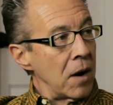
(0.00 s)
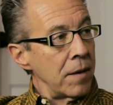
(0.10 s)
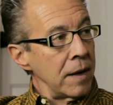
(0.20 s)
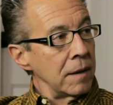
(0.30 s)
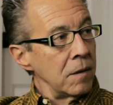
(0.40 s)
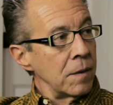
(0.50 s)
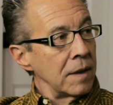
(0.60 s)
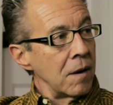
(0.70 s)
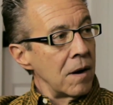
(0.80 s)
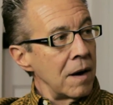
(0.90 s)
marrying
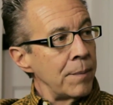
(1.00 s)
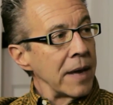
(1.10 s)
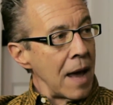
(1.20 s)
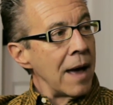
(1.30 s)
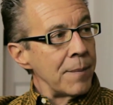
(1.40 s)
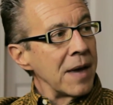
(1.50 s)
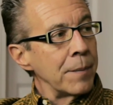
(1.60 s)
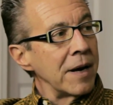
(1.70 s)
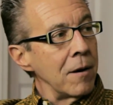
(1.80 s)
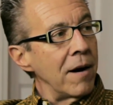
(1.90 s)
Luke and Laura. But yeah, I
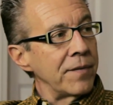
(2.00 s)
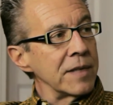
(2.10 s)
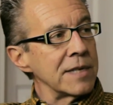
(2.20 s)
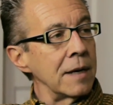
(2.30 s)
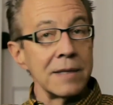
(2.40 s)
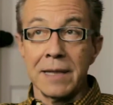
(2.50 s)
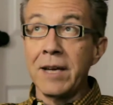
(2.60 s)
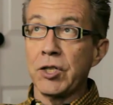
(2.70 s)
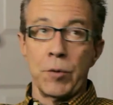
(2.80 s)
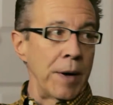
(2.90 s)
make money off it. Still, it's
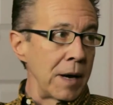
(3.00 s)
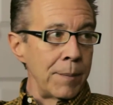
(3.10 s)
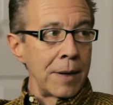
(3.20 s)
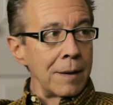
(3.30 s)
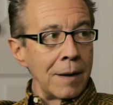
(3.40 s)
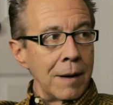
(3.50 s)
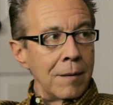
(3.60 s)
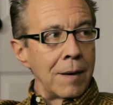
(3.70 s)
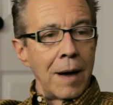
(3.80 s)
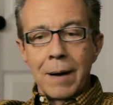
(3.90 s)
lunch money. But you know,